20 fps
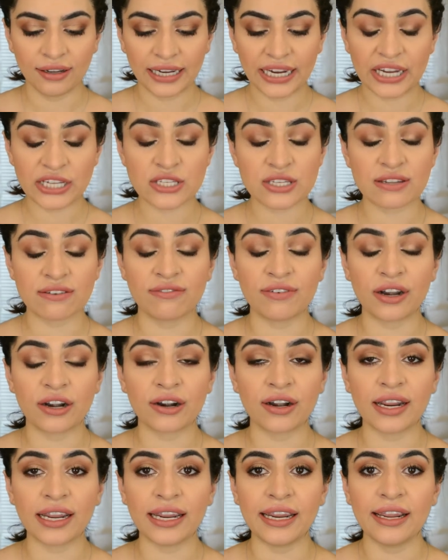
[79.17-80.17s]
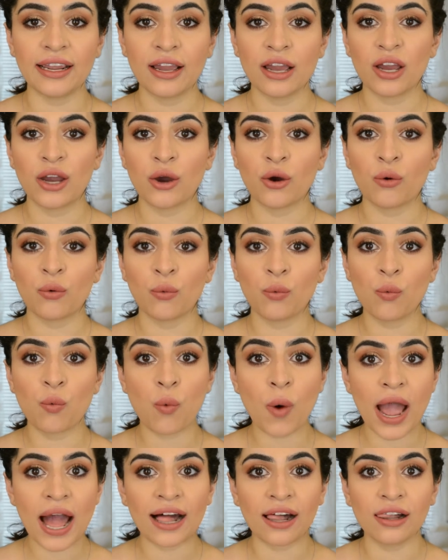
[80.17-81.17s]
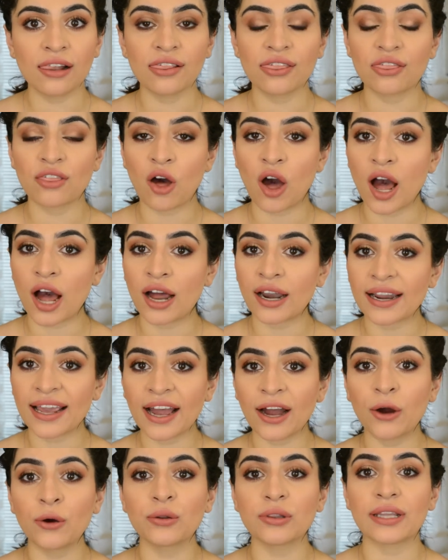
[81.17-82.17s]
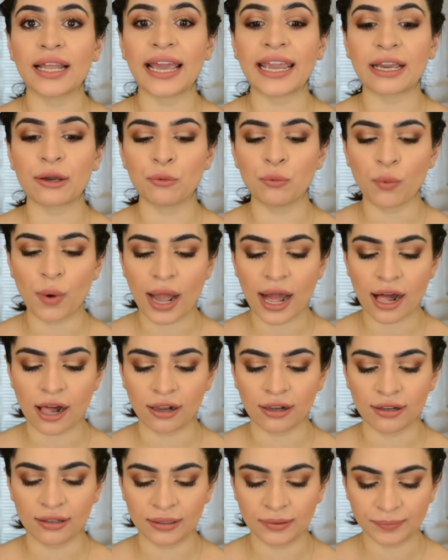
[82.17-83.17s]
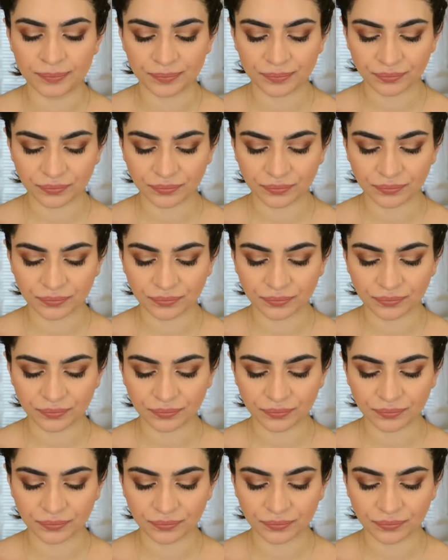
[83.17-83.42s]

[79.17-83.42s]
It's a very well thought out, like well